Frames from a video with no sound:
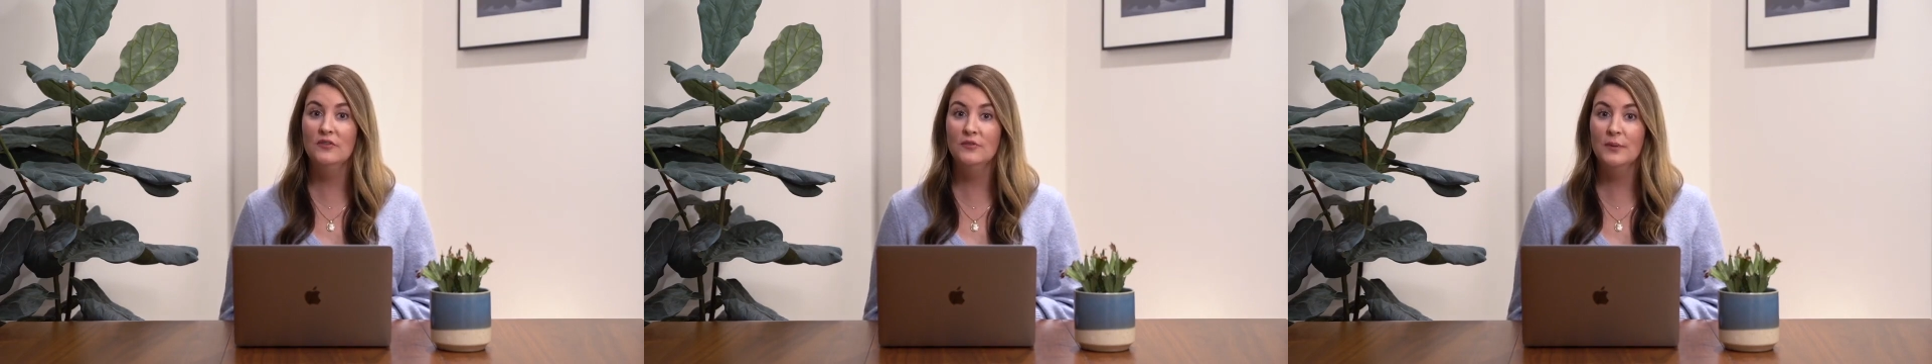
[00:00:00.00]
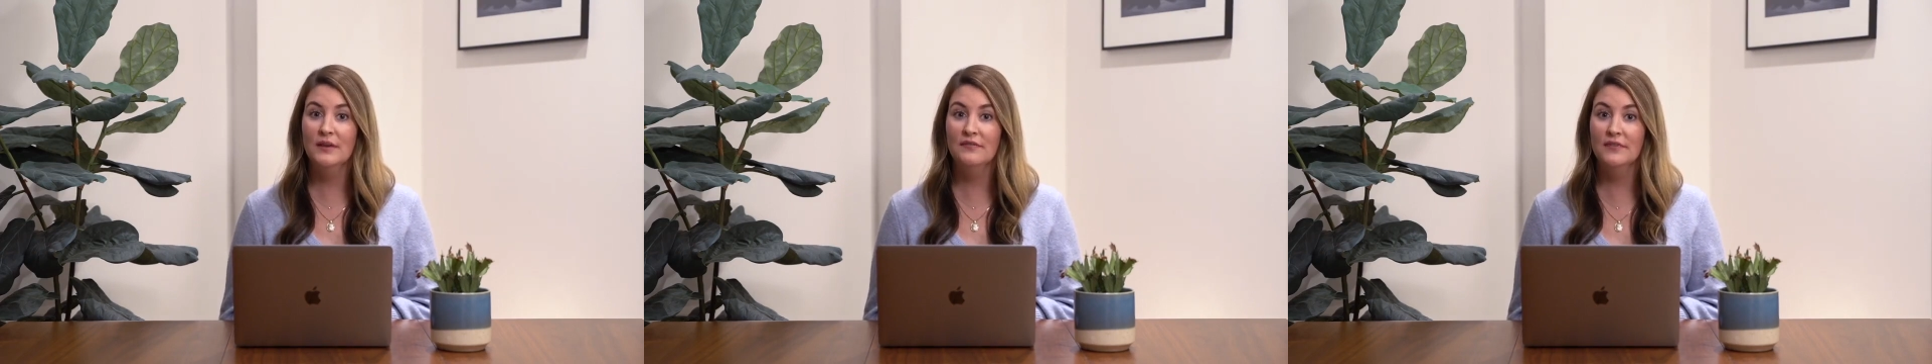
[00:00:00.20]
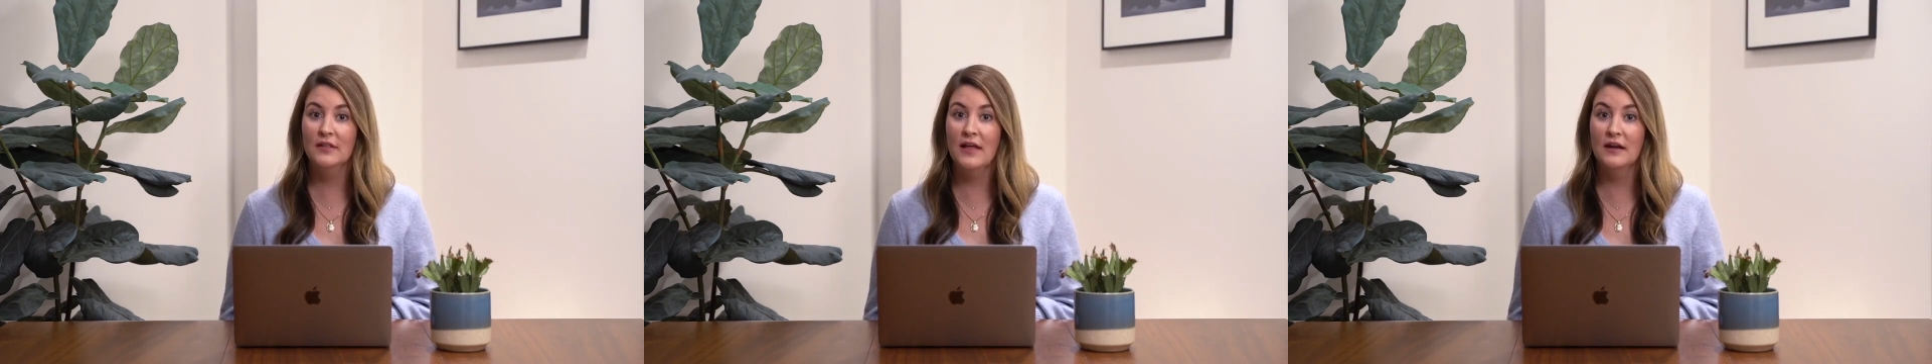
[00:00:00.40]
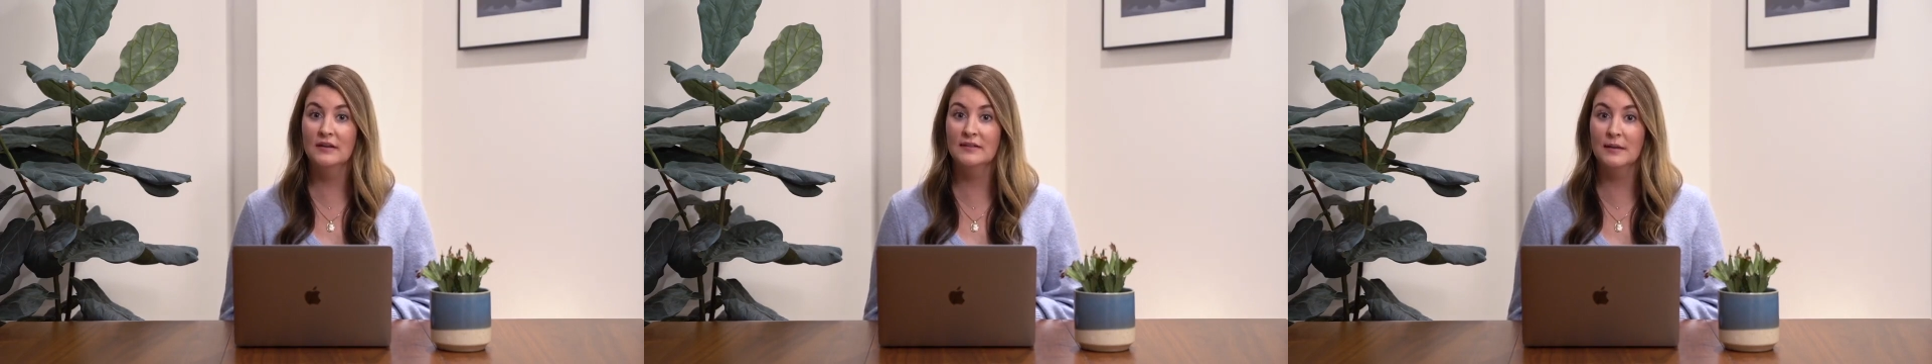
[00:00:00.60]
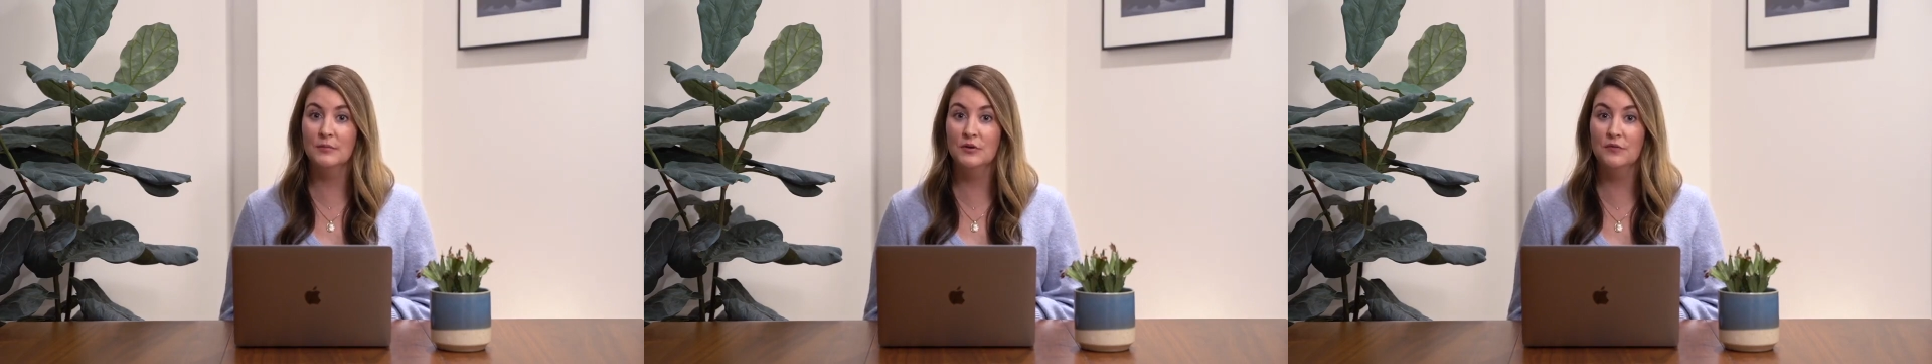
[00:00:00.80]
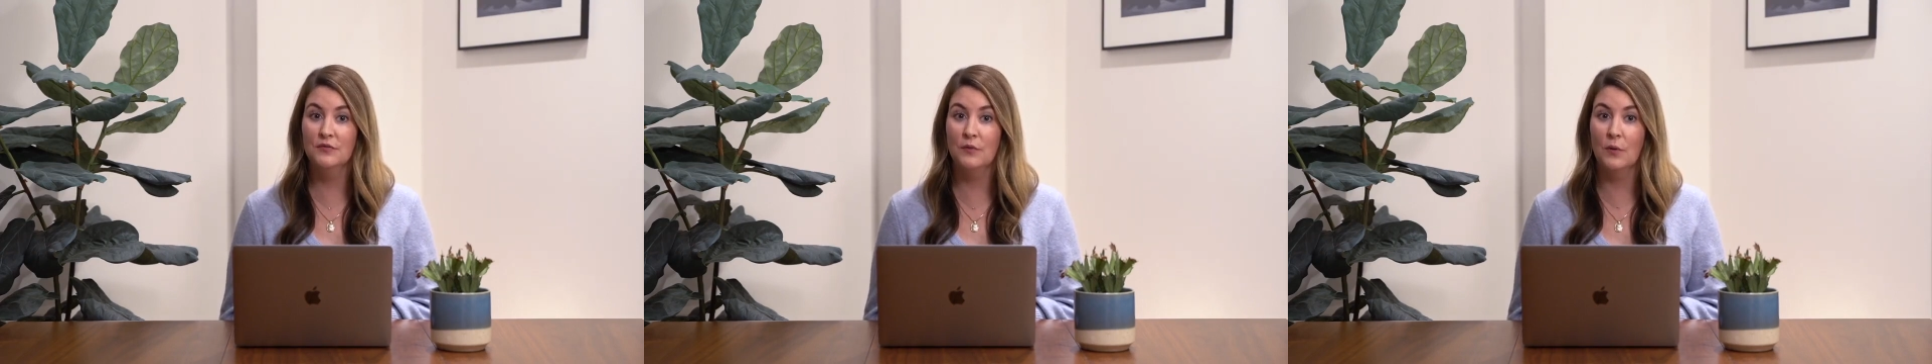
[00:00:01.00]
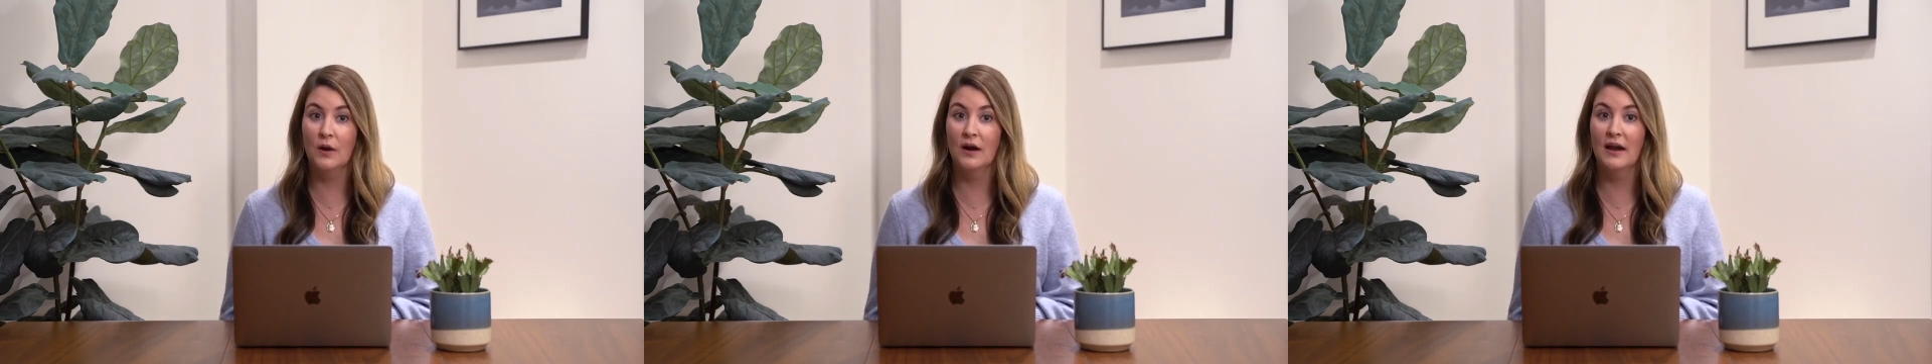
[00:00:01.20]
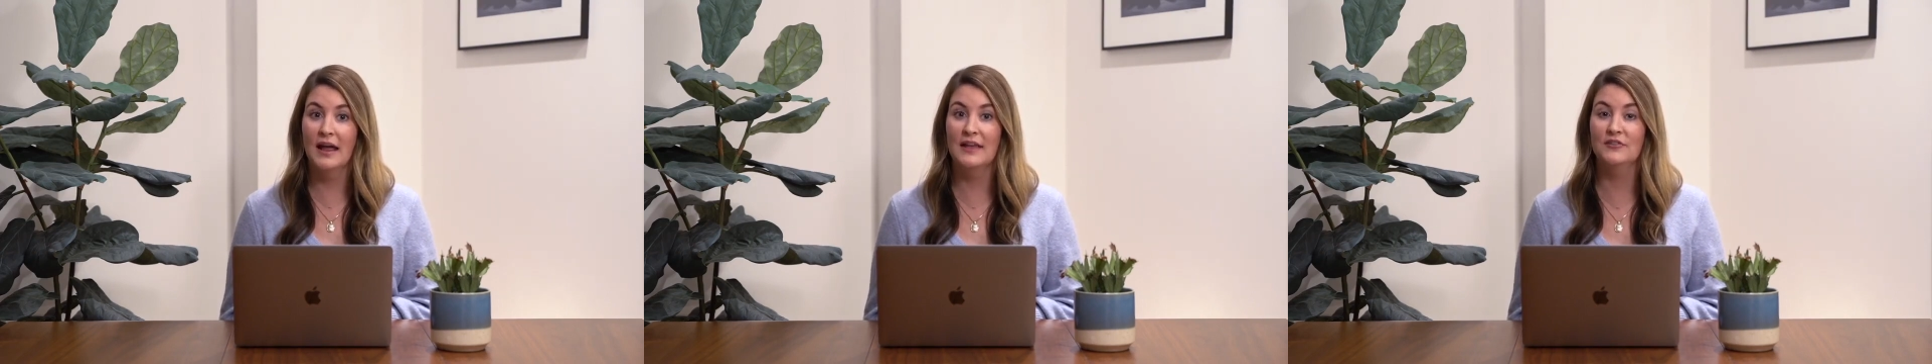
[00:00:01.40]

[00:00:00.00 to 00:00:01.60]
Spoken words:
do I fill out a W-4